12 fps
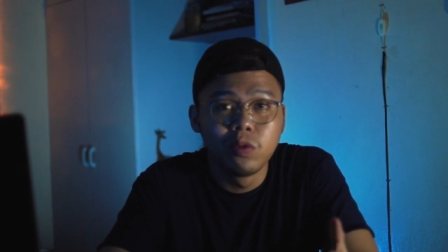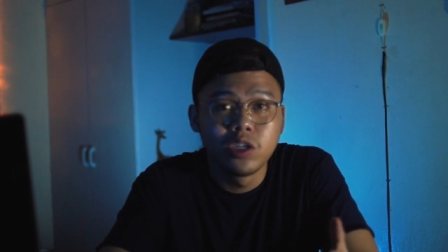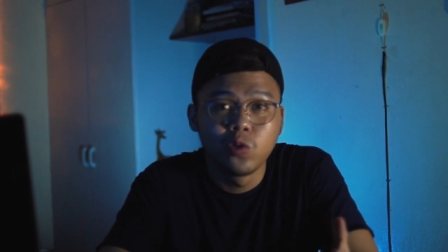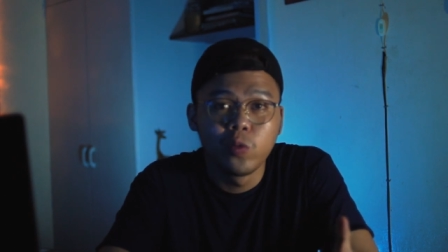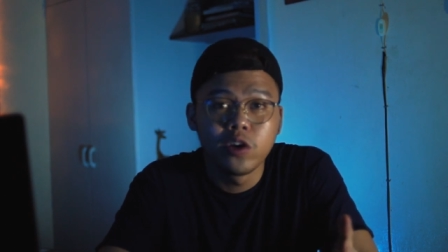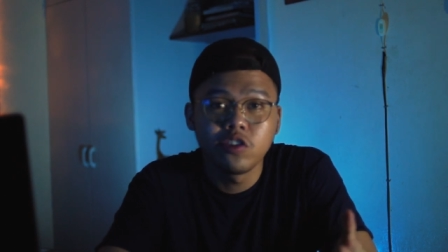
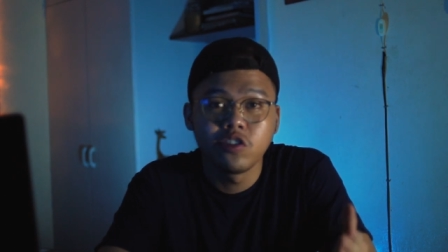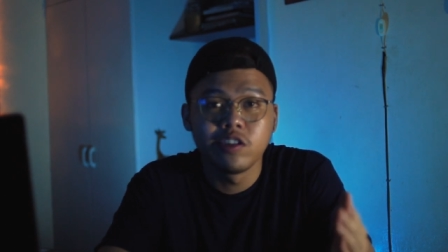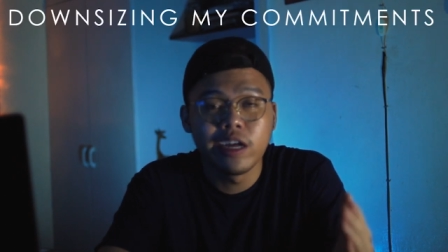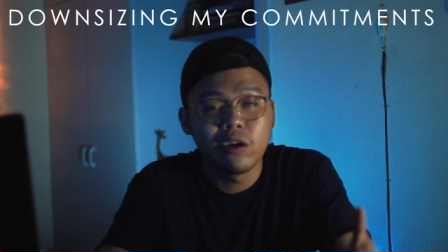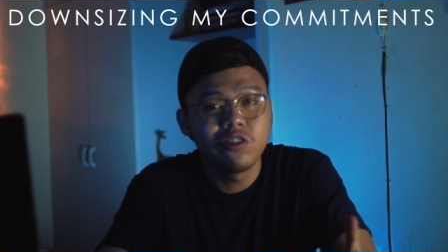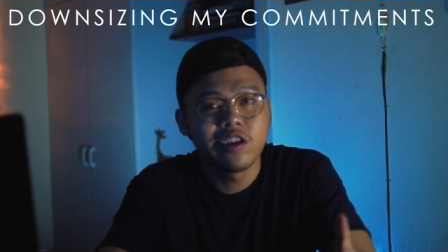which was
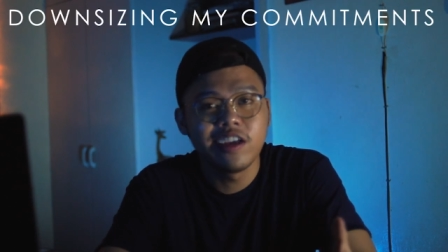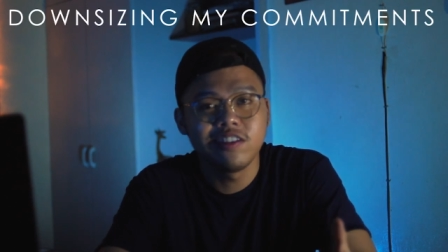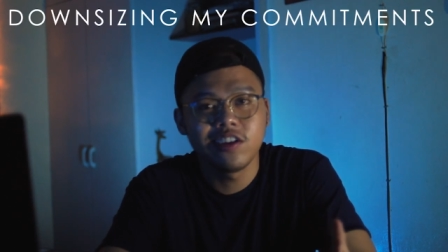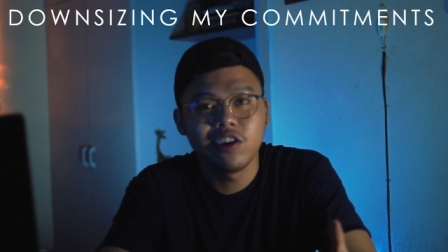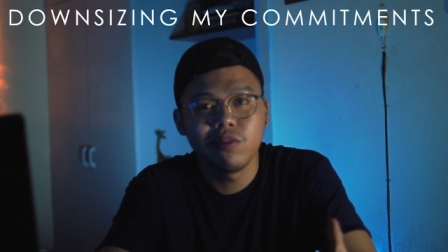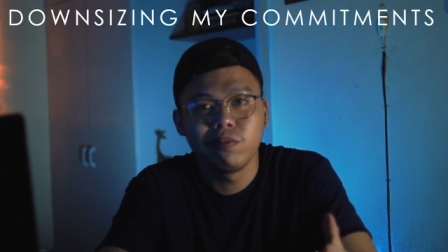
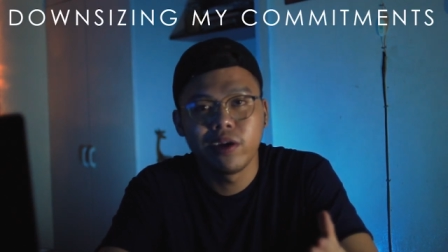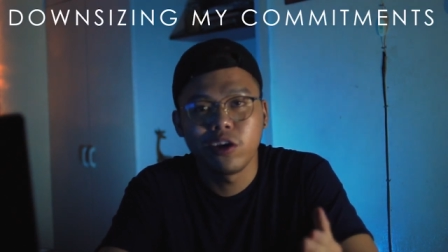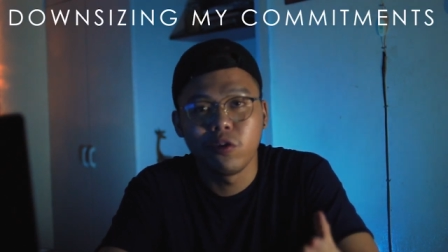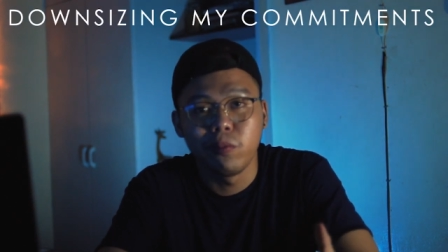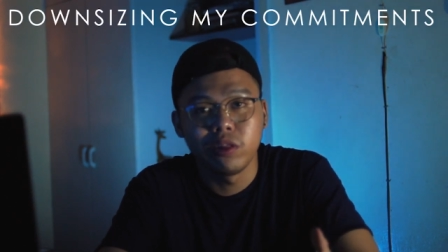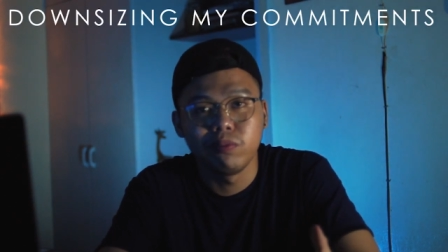downsizing my
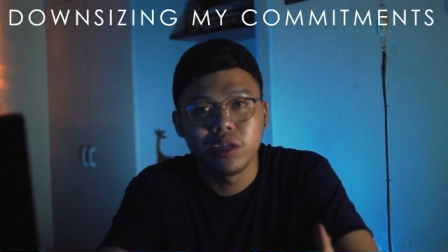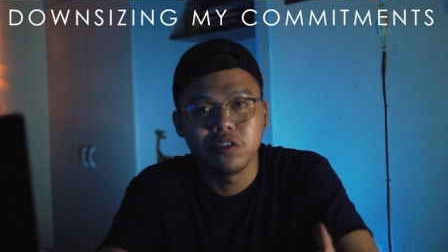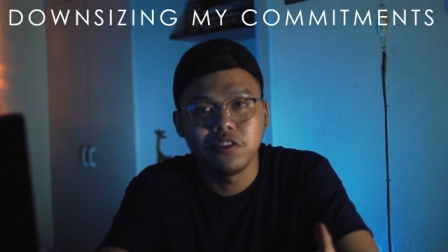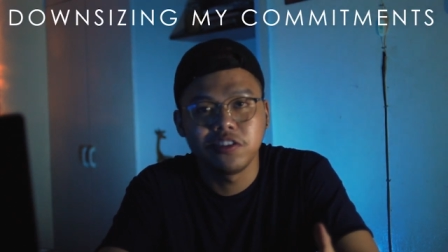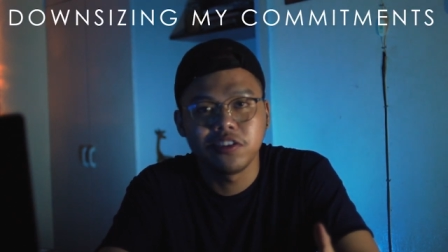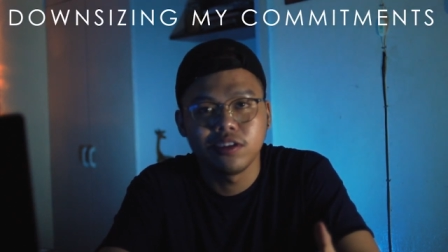
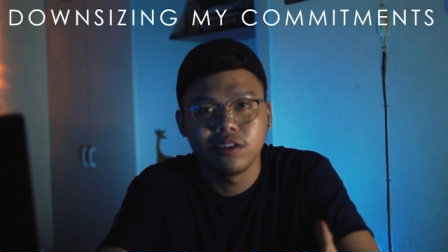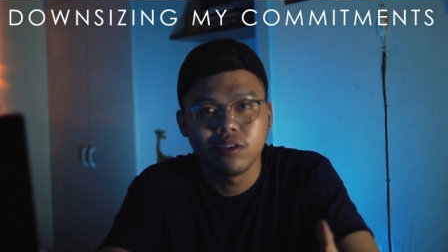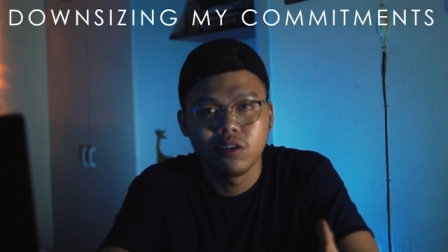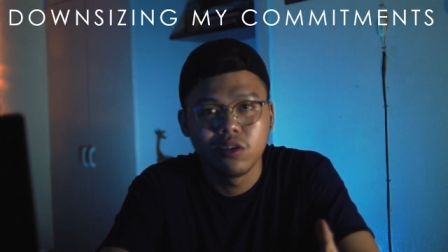commitments.